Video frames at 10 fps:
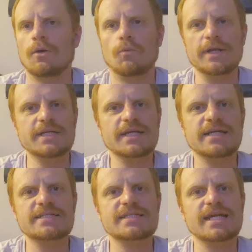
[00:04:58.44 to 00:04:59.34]
what can
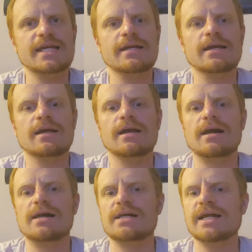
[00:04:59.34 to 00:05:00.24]
I say?
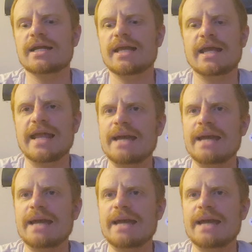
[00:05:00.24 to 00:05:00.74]
an